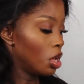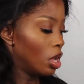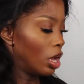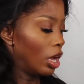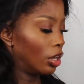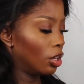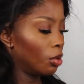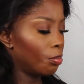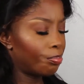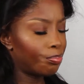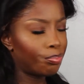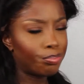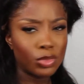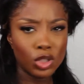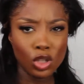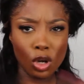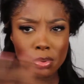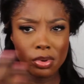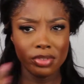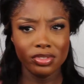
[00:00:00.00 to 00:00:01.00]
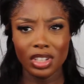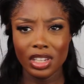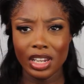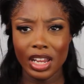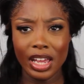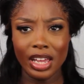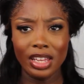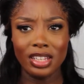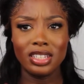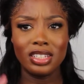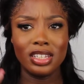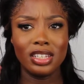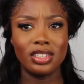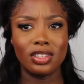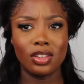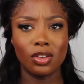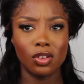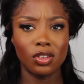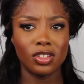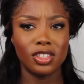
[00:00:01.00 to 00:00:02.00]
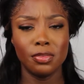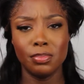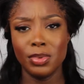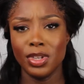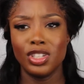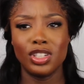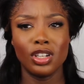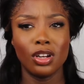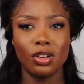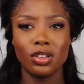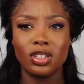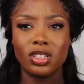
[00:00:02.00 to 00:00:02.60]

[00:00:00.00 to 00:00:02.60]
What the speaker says: and on top of the lace is the Got2B gel,